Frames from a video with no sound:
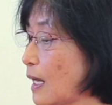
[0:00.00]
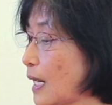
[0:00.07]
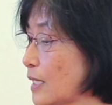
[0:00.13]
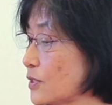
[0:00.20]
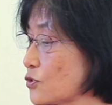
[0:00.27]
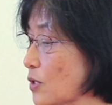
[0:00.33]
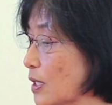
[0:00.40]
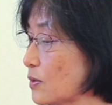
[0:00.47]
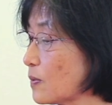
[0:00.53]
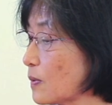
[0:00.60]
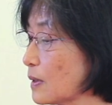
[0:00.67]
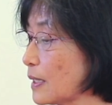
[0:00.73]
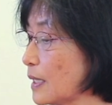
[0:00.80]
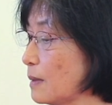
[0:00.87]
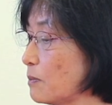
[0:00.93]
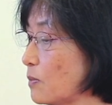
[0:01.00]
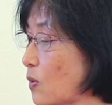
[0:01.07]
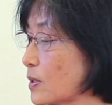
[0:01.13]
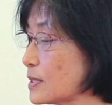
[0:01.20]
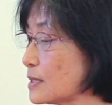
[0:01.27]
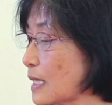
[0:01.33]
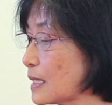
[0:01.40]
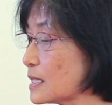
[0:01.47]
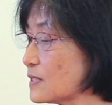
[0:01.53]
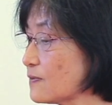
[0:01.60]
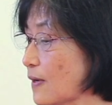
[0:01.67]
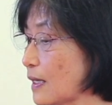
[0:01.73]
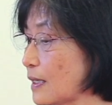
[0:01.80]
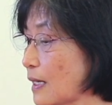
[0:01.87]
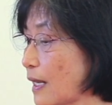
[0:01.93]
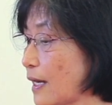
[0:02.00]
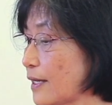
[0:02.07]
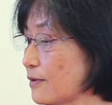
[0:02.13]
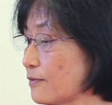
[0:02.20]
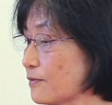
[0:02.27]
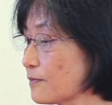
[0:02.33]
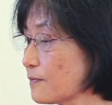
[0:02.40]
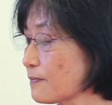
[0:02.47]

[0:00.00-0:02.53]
and generally more satisfying life.